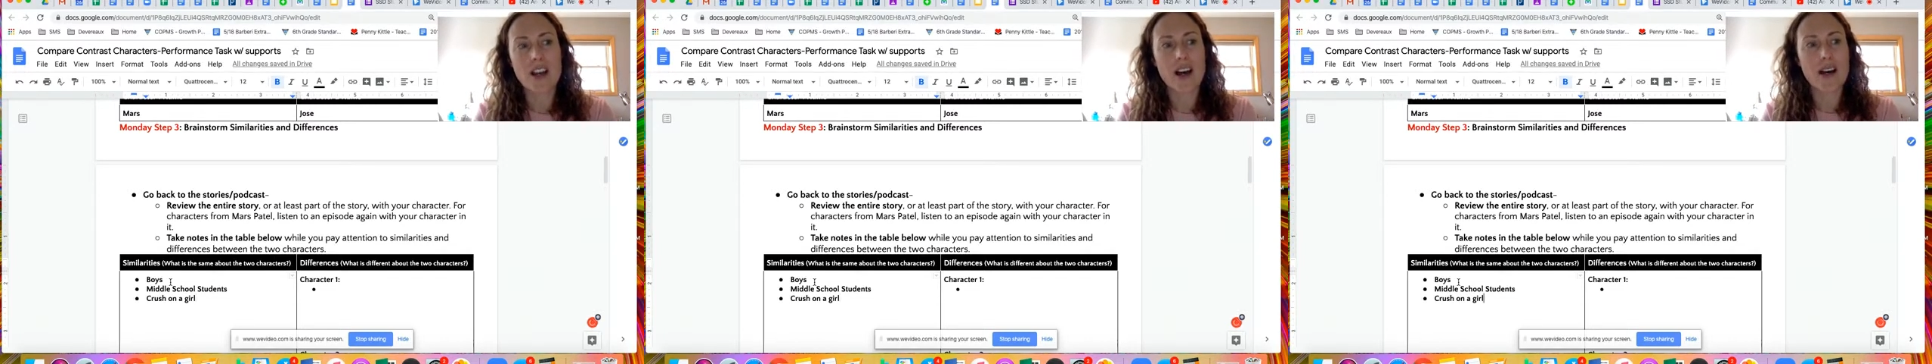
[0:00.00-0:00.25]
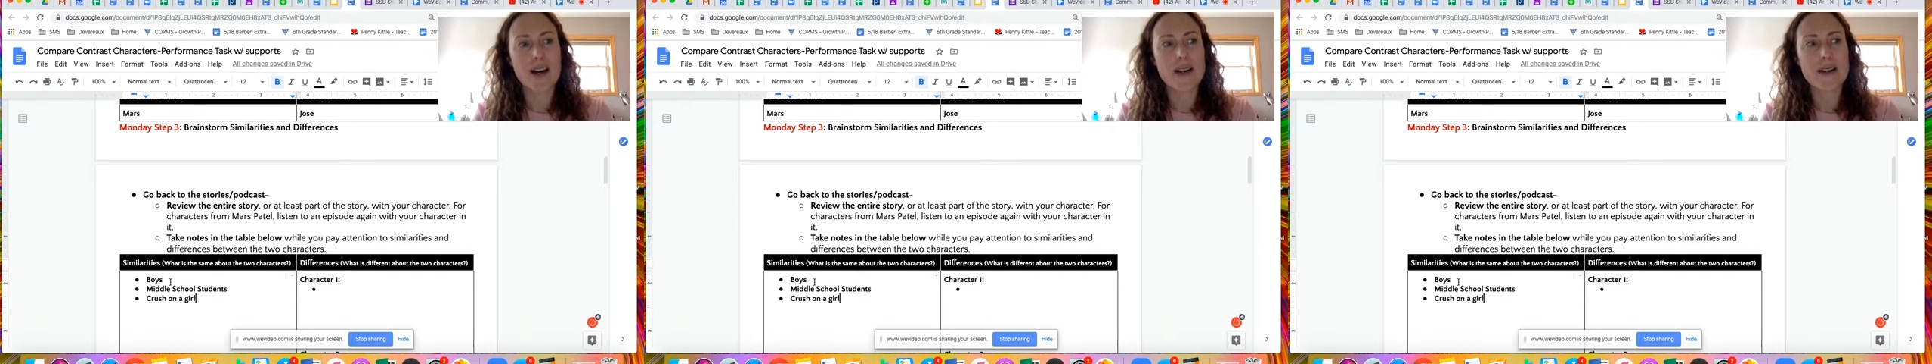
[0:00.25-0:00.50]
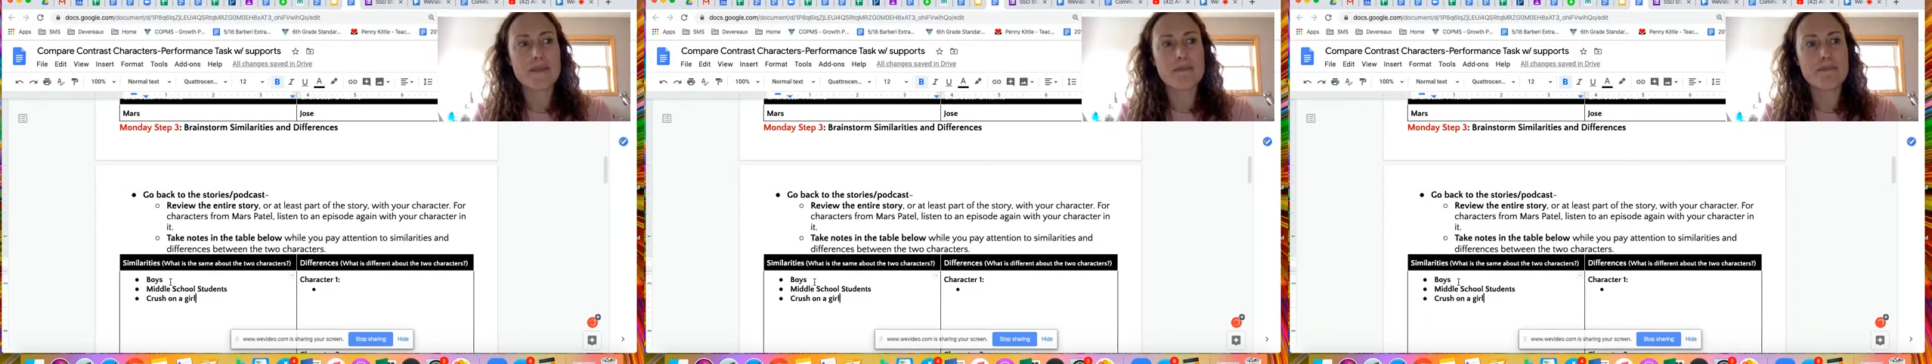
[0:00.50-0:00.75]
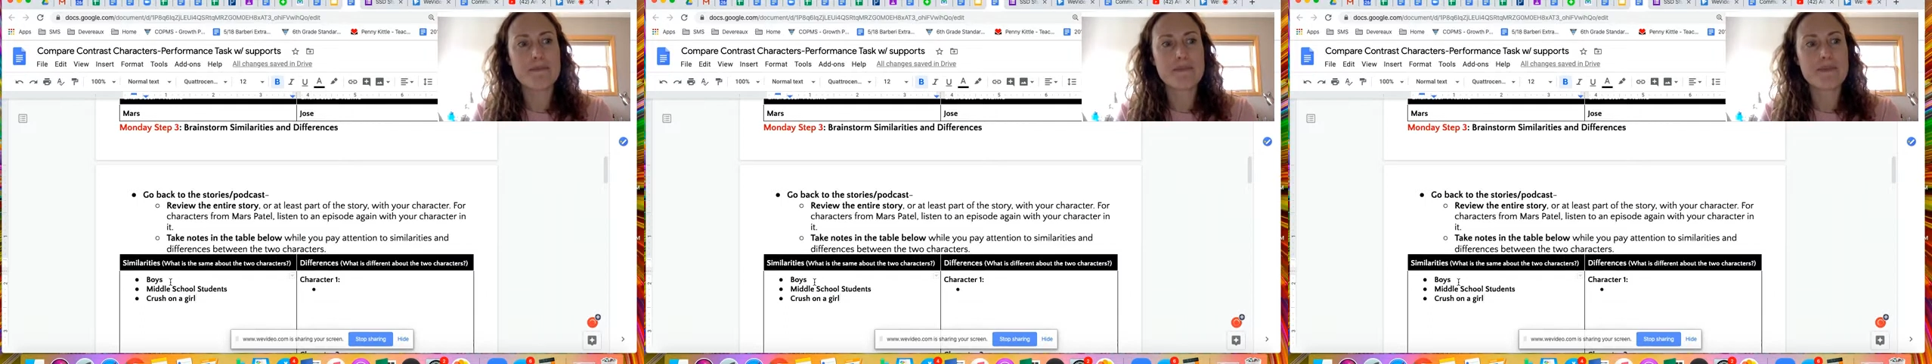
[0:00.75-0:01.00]

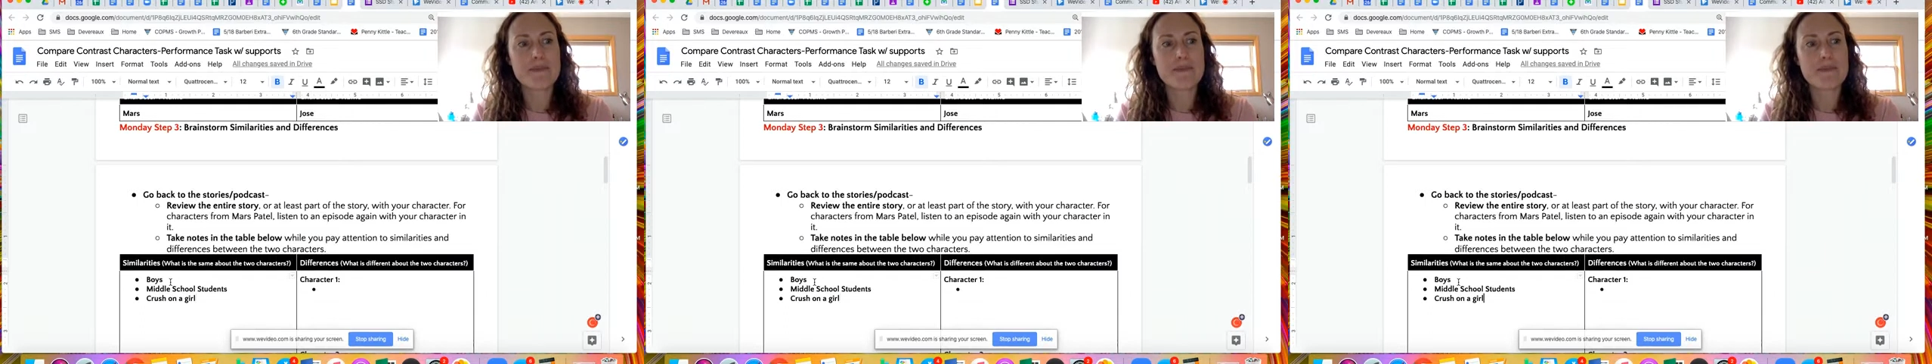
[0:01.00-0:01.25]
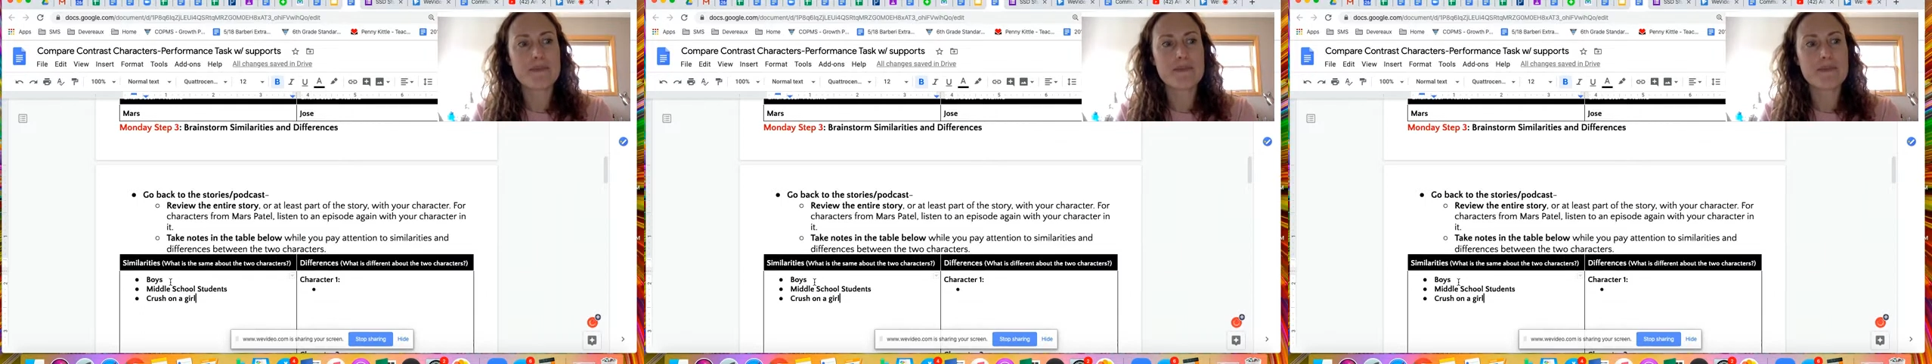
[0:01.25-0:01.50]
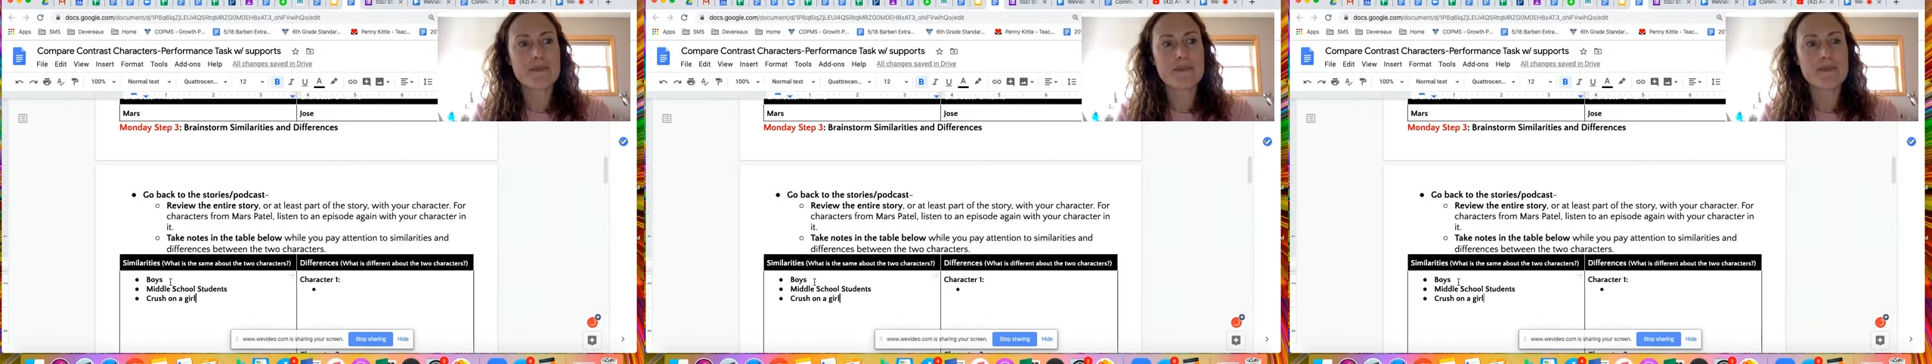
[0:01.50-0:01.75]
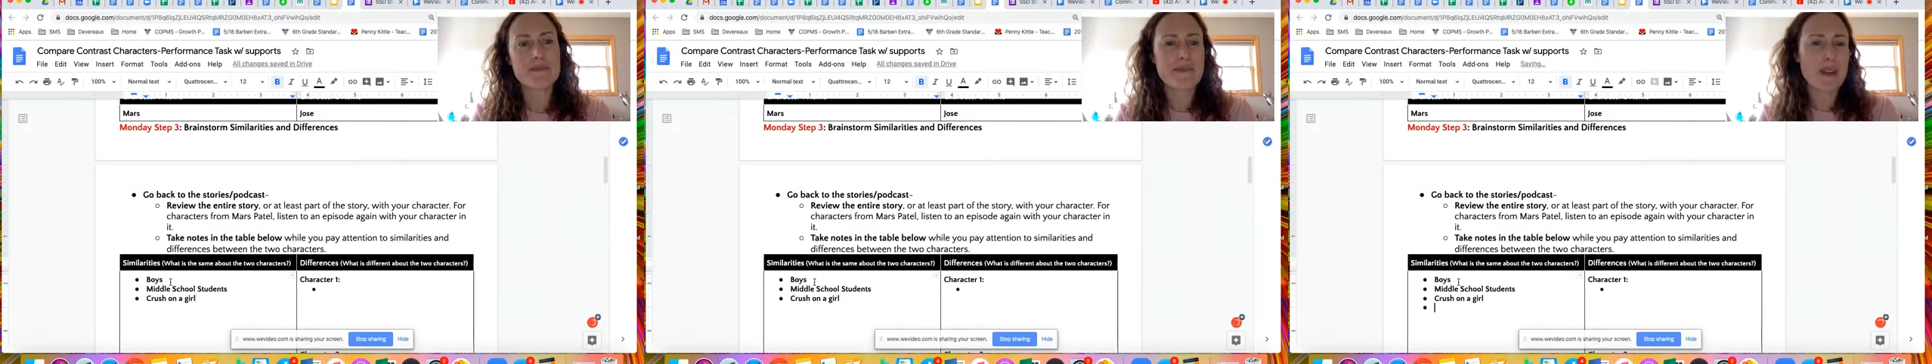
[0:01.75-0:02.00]
Maybe
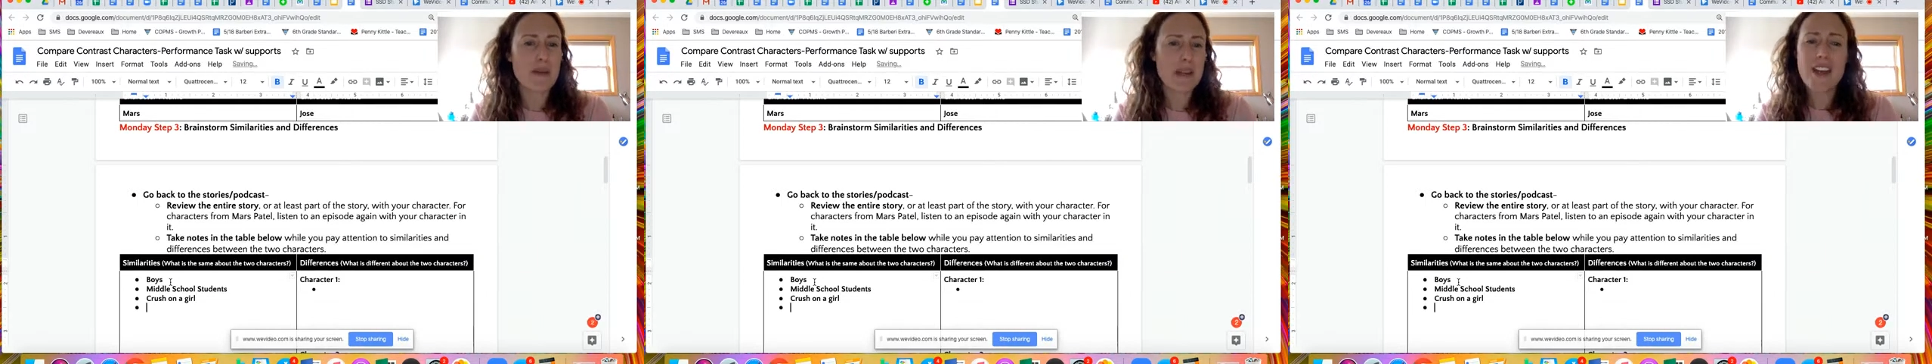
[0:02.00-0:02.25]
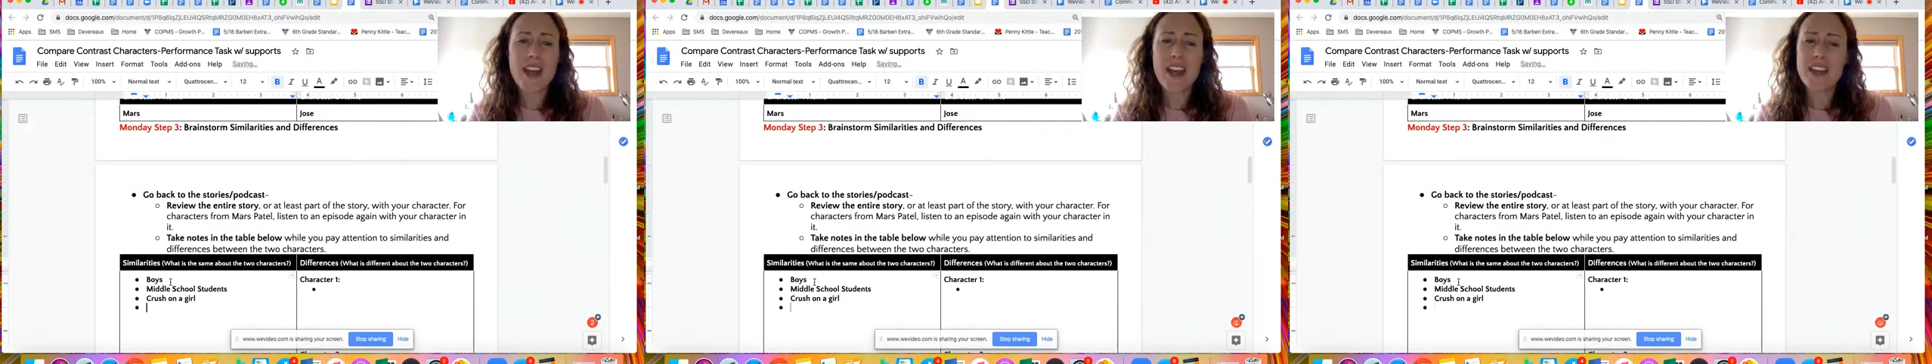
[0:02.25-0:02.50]
like